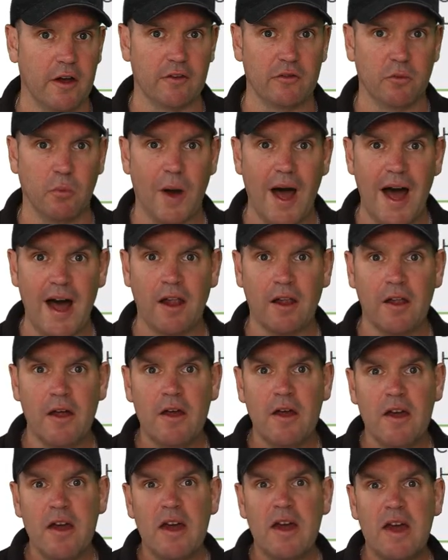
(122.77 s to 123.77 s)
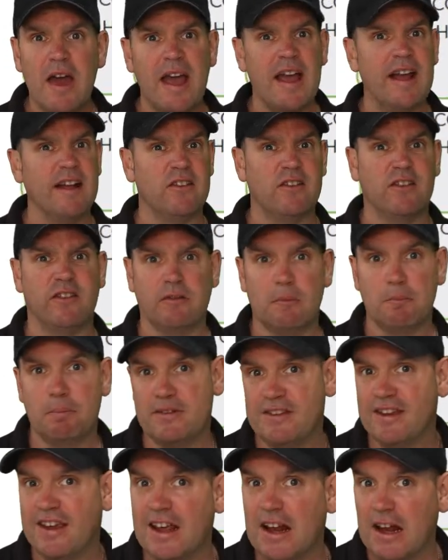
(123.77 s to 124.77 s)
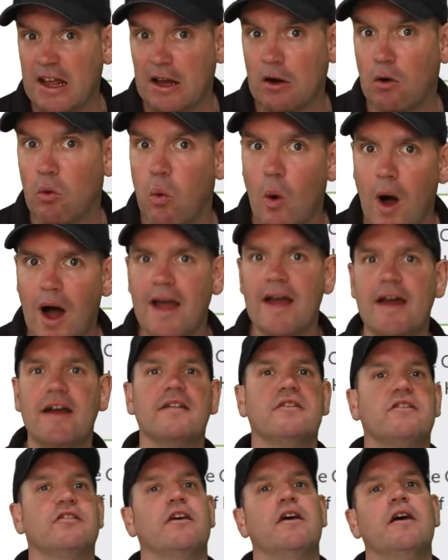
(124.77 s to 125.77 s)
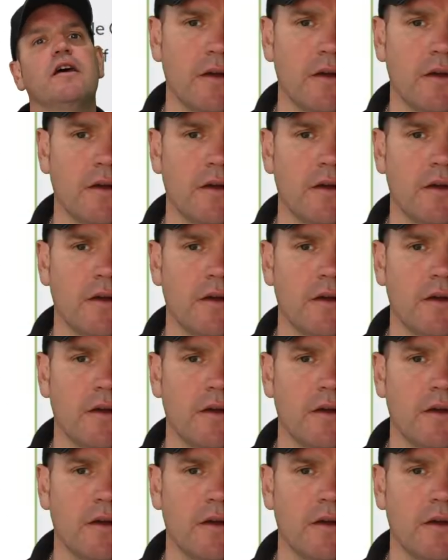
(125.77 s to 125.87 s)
as well. It's particularly quiet